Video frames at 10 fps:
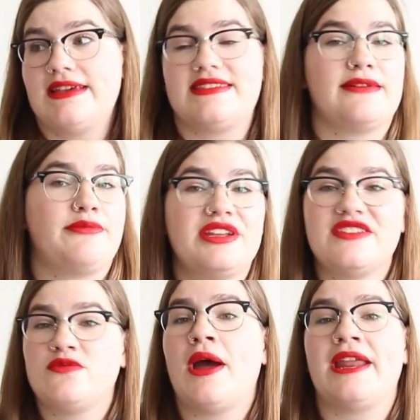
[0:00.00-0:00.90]

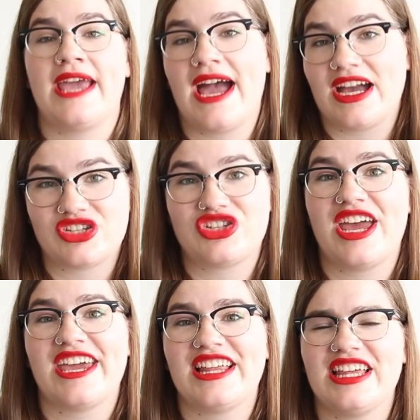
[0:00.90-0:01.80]
somebody's wedding
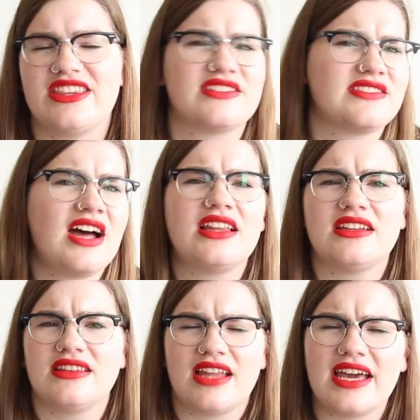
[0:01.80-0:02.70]
hashtag. Like it's
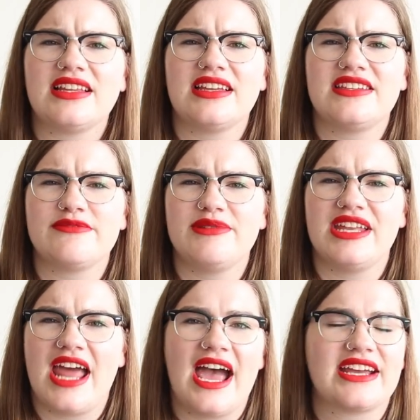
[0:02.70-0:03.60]
not likely to be
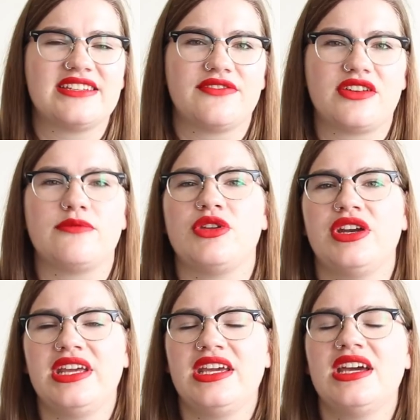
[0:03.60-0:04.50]
an active
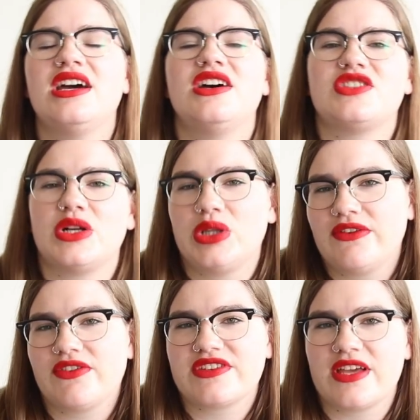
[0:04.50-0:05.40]
community. So
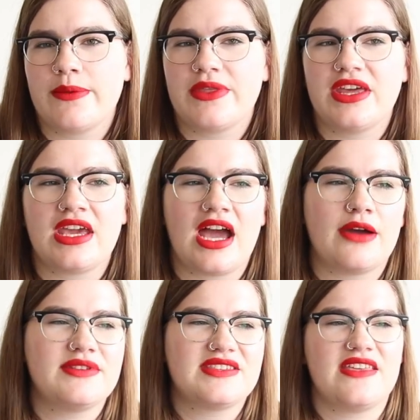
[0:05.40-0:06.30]
look for something
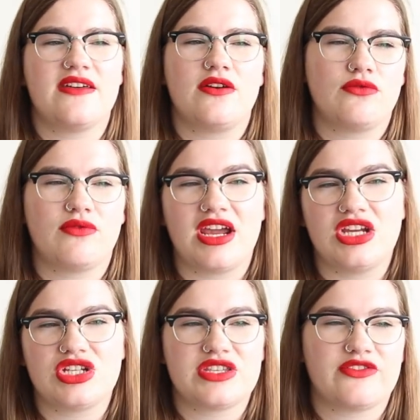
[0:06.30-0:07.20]
I would say that
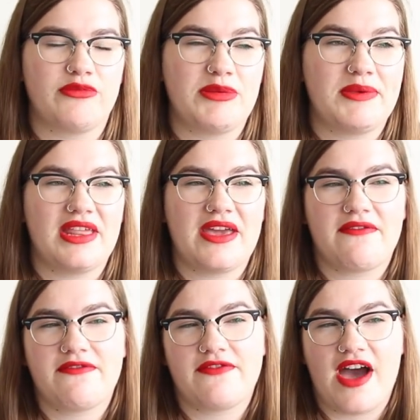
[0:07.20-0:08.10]
ranges from maybe
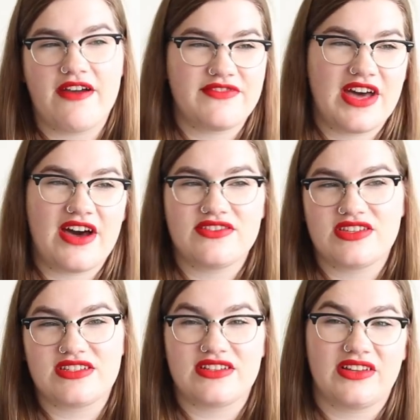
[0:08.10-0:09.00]
like
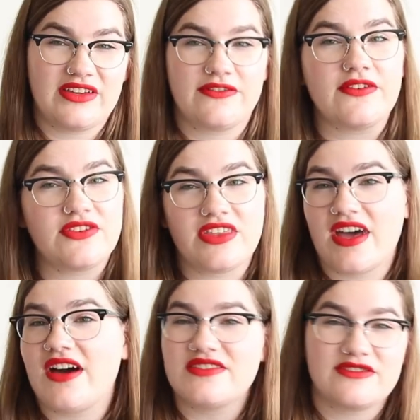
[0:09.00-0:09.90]
5,000 to like
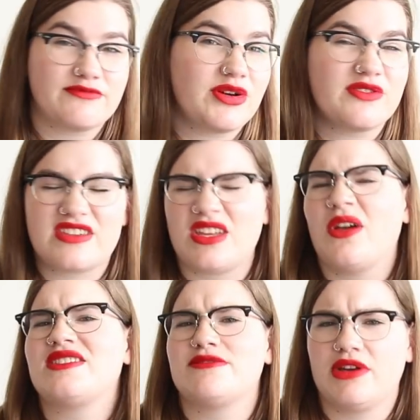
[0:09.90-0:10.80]
50,000 posts. I
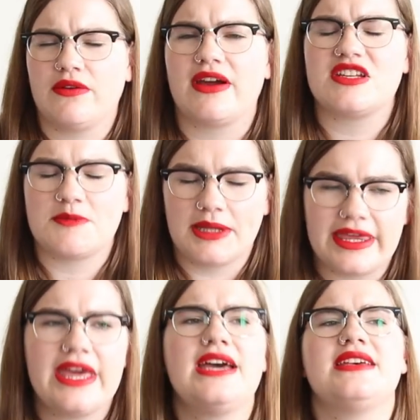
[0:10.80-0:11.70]
know that's a big range, but
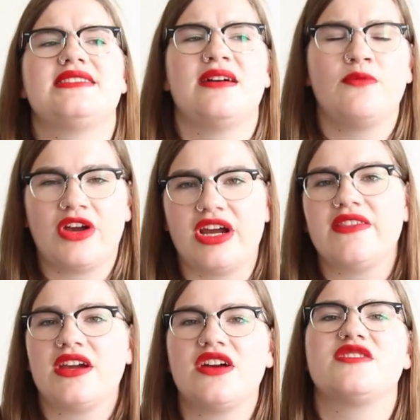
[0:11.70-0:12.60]
like somewhere
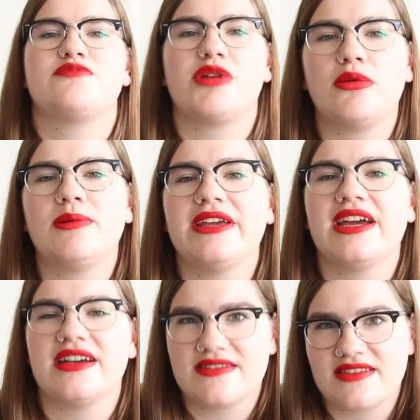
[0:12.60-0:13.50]
in there is probably
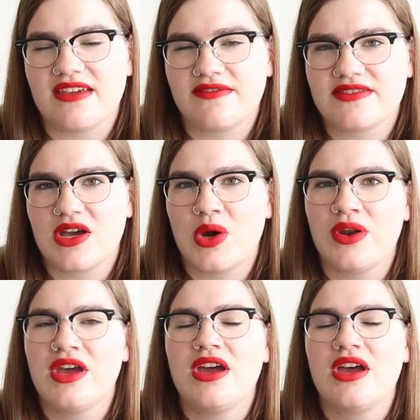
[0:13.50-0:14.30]
a safe zone